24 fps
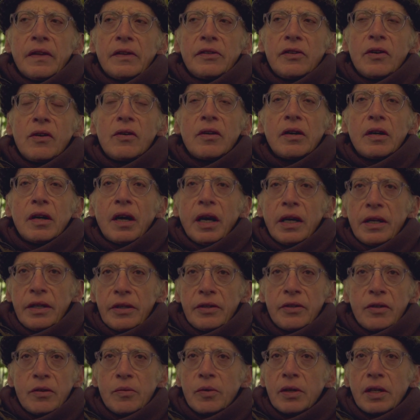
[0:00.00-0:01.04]
Jung
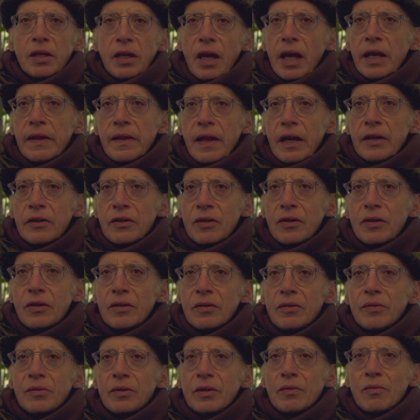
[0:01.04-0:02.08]
wouldn't like that.
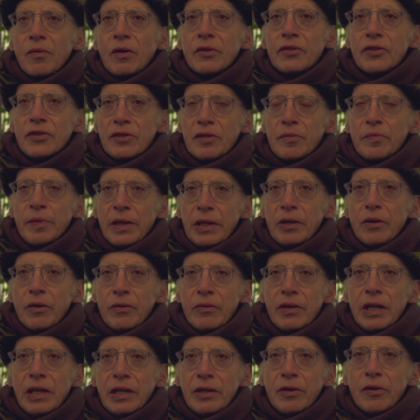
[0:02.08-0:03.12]
Jung would want you to be
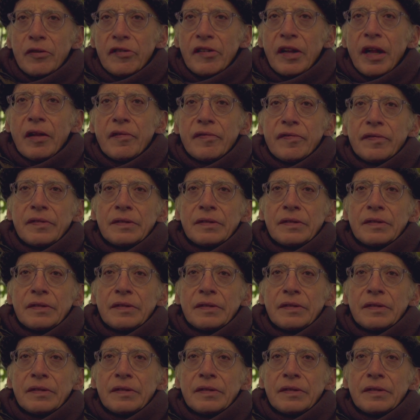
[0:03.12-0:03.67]
really yourself.